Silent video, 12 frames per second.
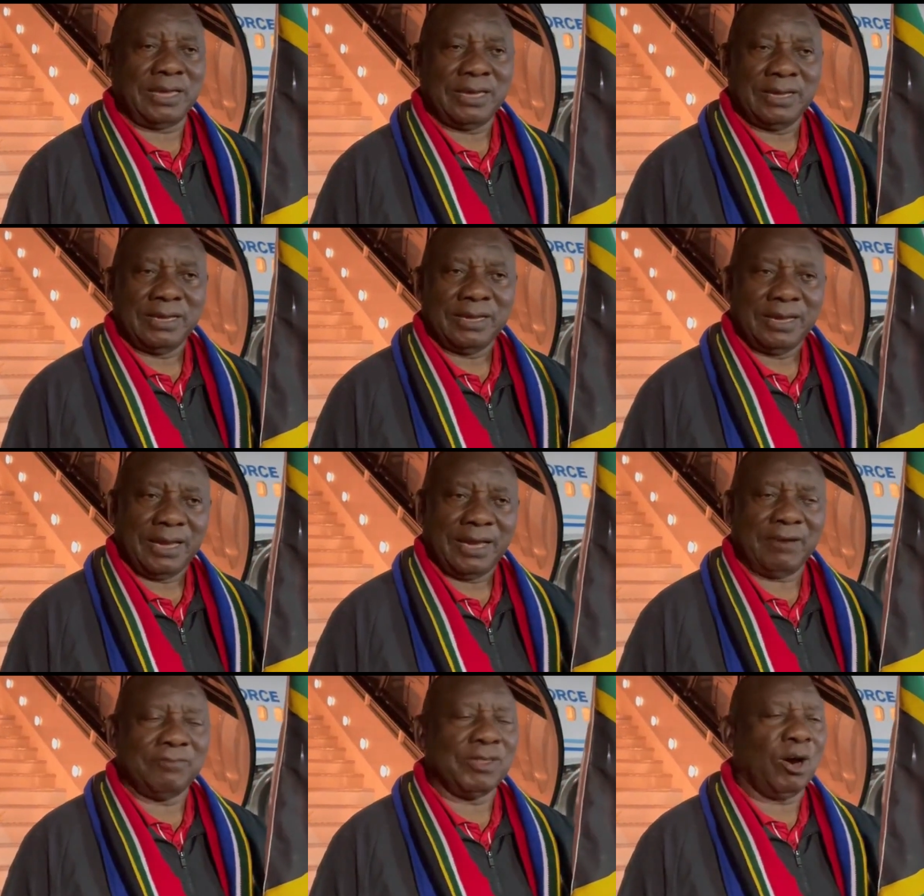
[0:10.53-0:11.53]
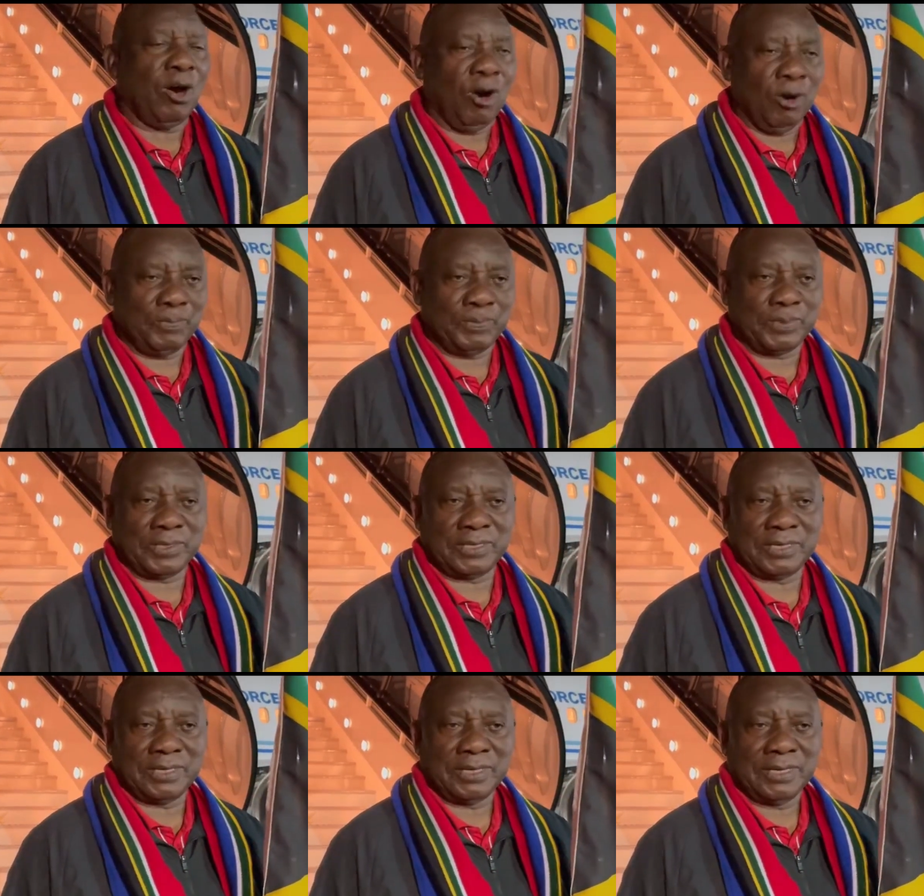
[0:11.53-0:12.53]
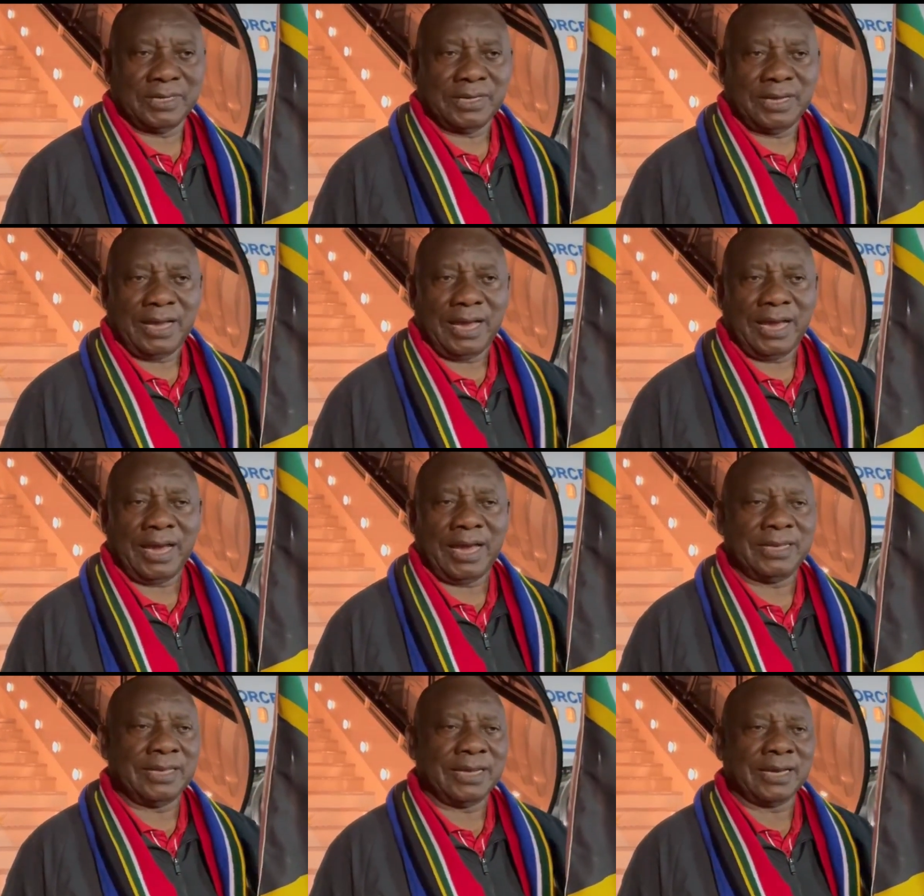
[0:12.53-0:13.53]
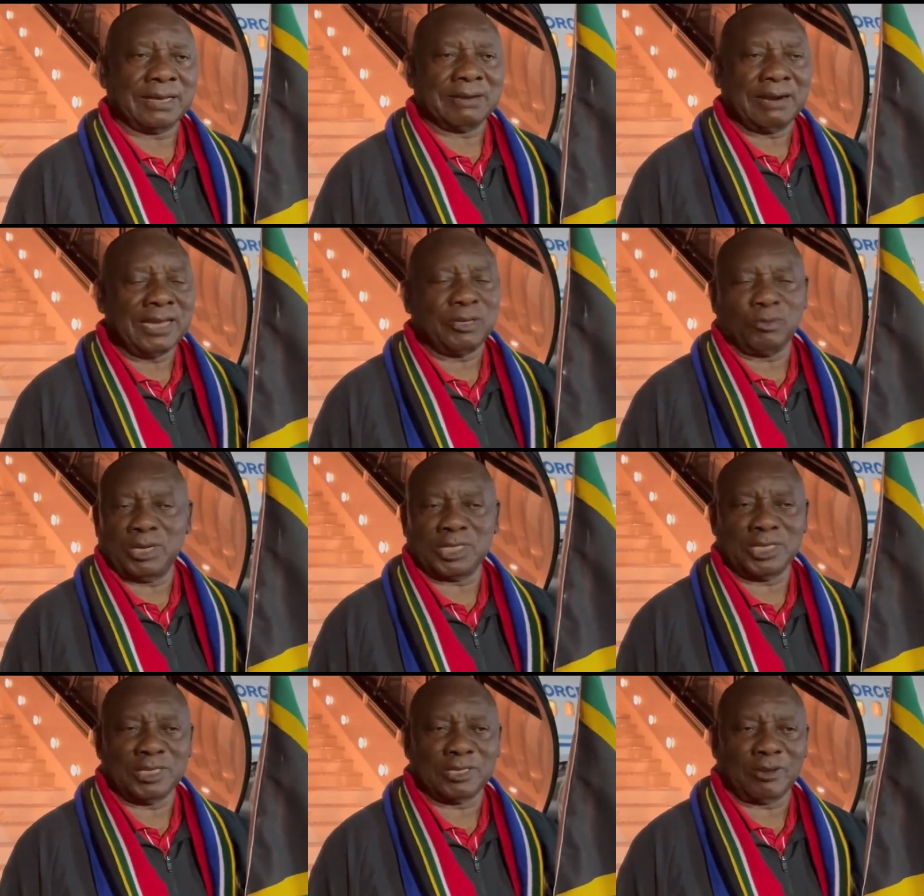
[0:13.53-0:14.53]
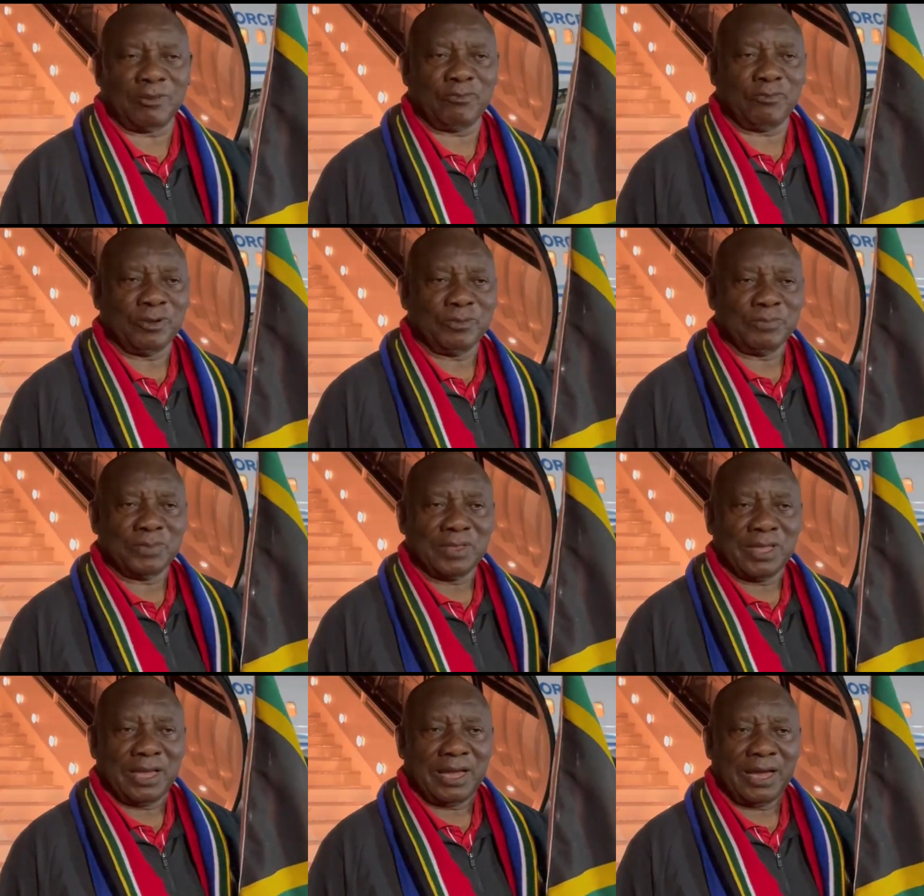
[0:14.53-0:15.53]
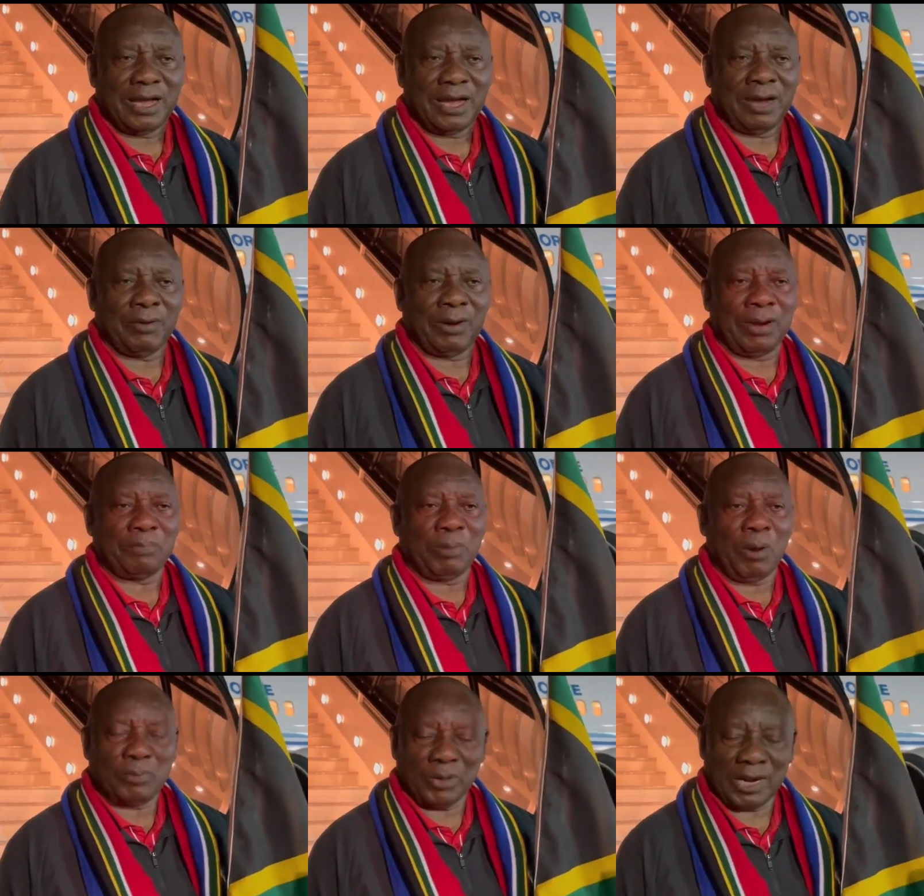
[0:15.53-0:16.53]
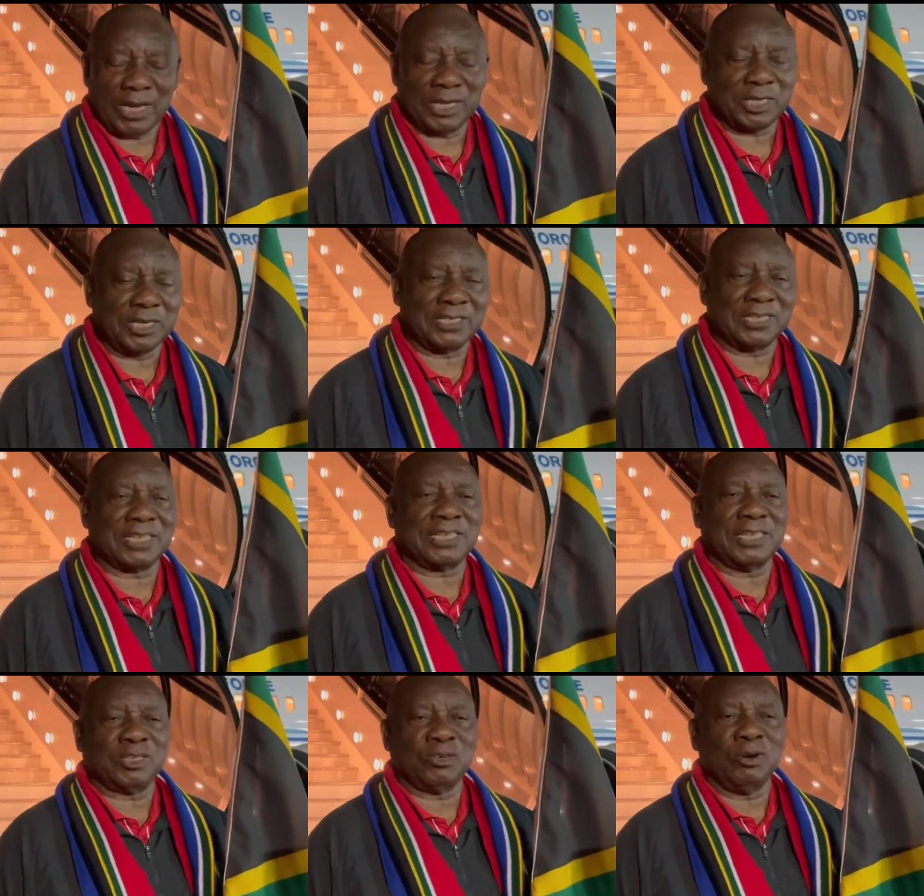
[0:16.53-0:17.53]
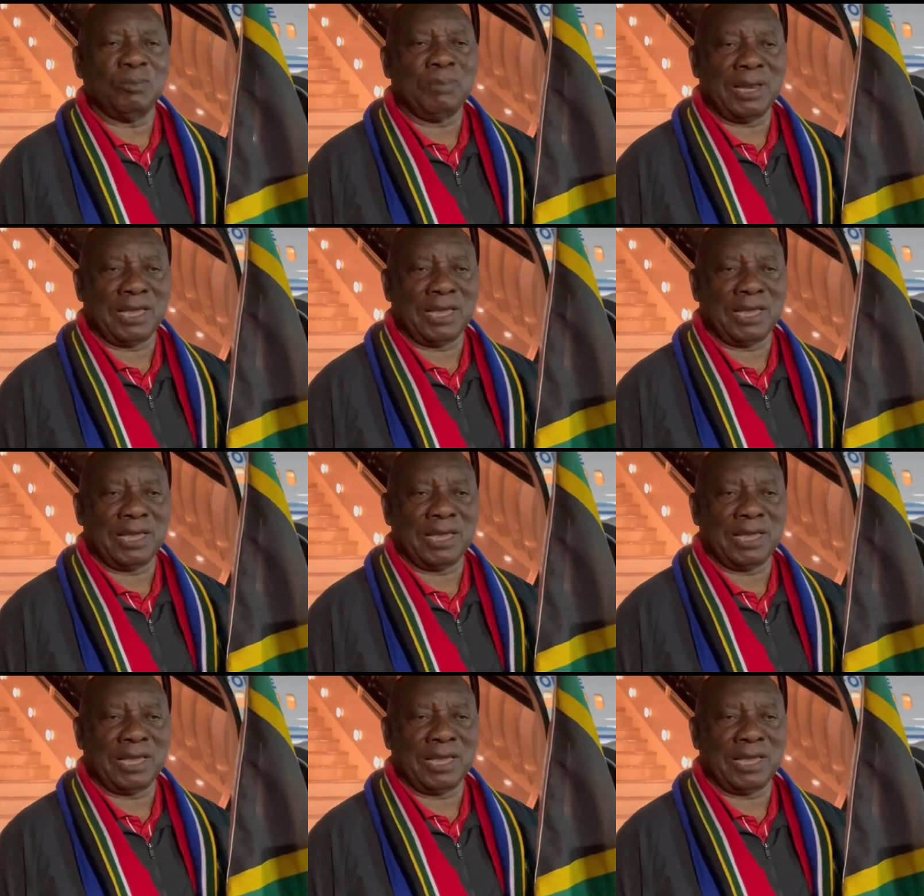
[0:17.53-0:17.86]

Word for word: Cyril Ramaphosa has stuck to his promise and granted the entire nation a public holiday in celebration of the Springboks Rugby World Cup win.